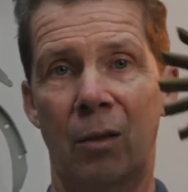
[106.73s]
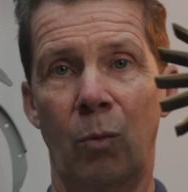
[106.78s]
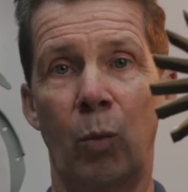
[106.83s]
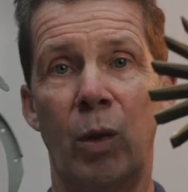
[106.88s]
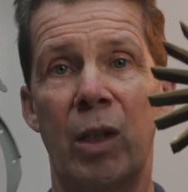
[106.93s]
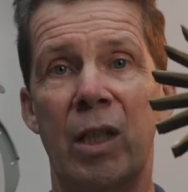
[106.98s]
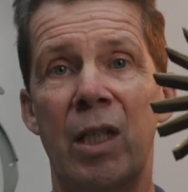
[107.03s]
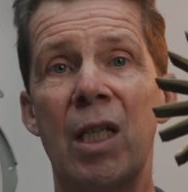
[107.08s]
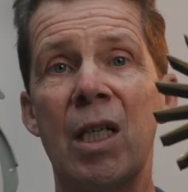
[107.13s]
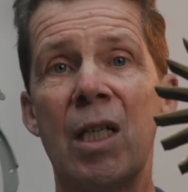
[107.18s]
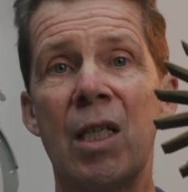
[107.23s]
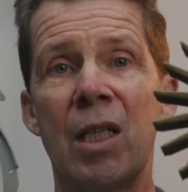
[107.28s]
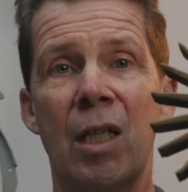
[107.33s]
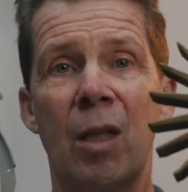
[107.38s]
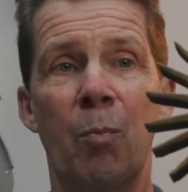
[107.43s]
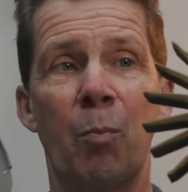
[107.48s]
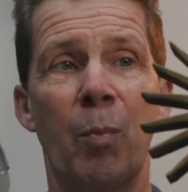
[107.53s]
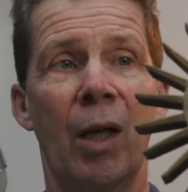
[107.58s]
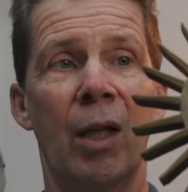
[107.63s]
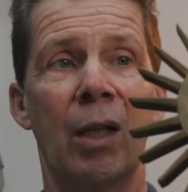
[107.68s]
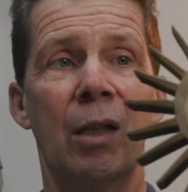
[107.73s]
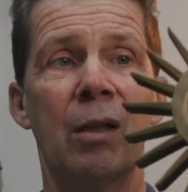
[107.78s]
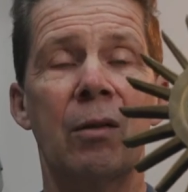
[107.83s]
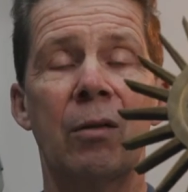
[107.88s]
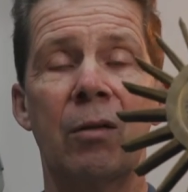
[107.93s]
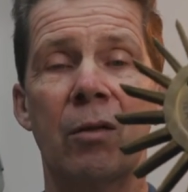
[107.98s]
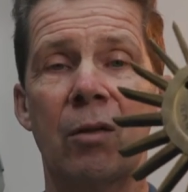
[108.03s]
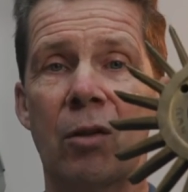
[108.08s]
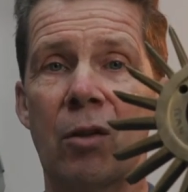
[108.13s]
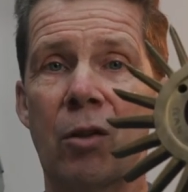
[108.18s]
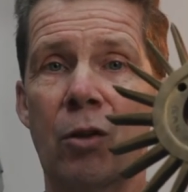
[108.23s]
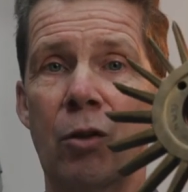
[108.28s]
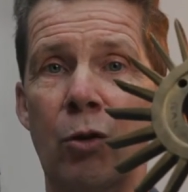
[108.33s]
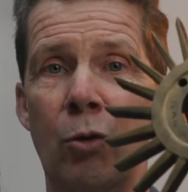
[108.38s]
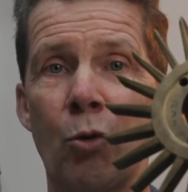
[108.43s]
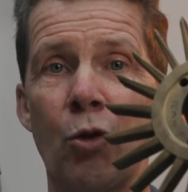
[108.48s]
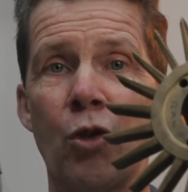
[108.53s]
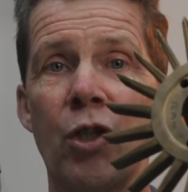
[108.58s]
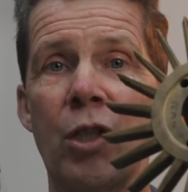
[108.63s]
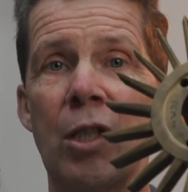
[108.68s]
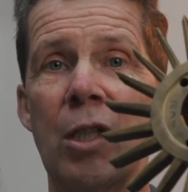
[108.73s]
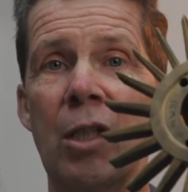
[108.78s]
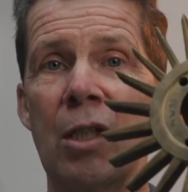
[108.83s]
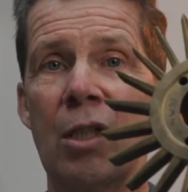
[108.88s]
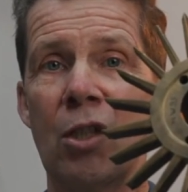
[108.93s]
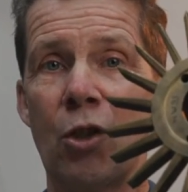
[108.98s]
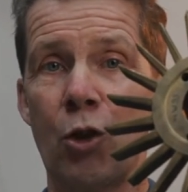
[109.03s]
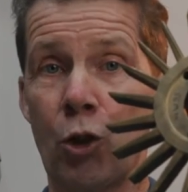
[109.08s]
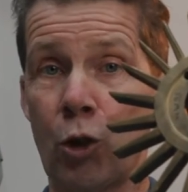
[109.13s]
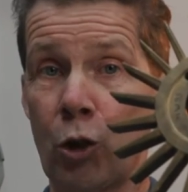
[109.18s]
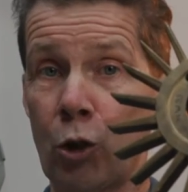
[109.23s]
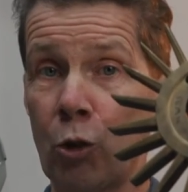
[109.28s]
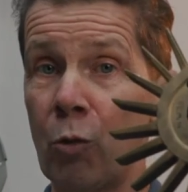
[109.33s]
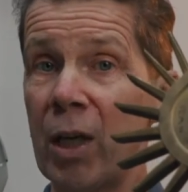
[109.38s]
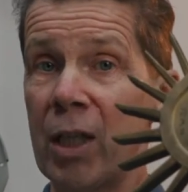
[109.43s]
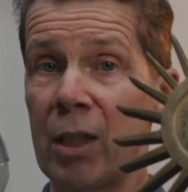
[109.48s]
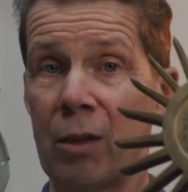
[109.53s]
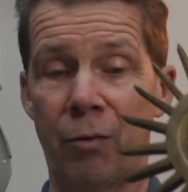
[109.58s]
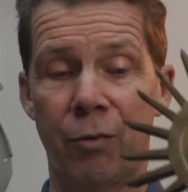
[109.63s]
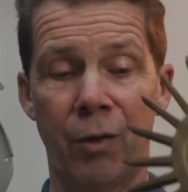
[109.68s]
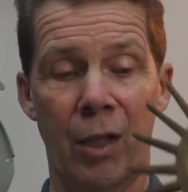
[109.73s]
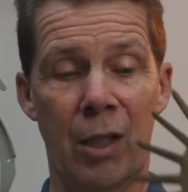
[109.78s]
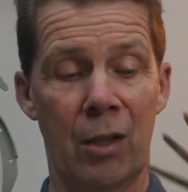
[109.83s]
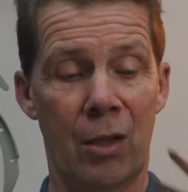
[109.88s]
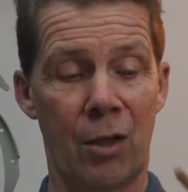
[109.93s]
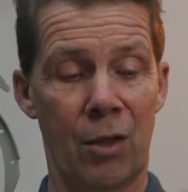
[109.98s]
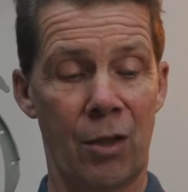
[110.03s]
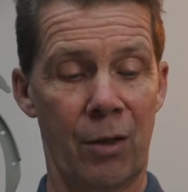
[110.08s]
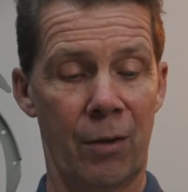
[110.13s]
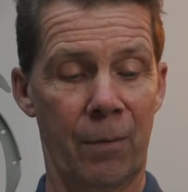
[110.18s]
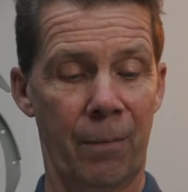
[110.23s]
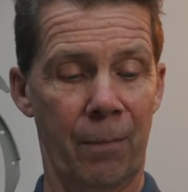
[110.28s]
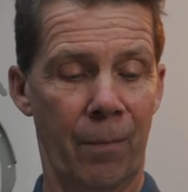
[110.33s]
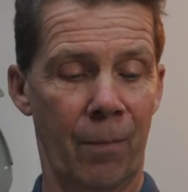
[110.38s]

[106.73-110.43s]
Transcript: With this impeller you see straight vanes.